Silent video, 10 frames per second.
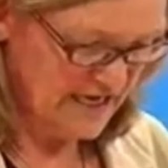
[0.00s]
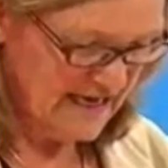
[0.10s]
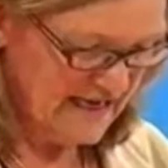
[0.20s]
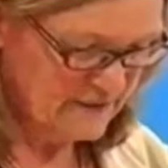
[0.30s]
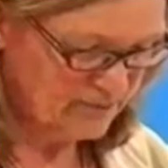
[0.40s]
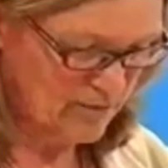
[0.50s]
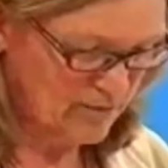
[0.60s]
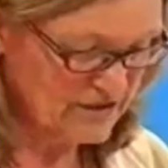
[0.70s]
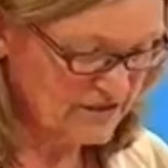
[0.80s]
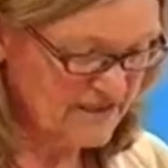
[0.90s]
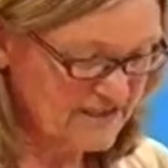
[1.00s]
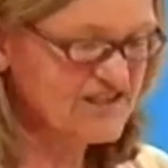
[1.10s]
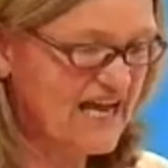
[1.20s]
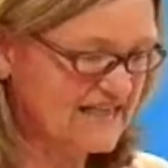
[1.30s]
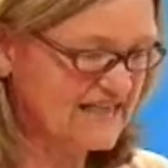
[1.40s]
the property-based
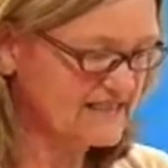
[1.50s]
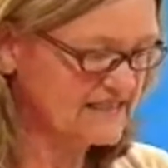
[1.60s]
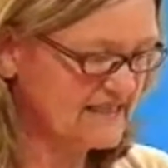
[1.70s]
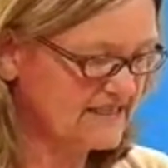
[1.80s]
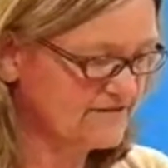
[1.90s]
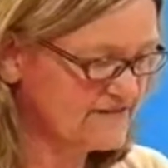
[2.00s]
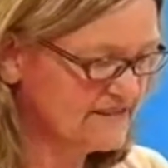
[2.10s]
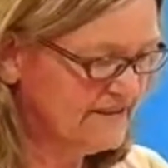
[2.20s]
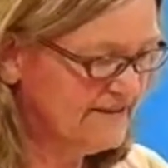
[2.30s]
tax incentives.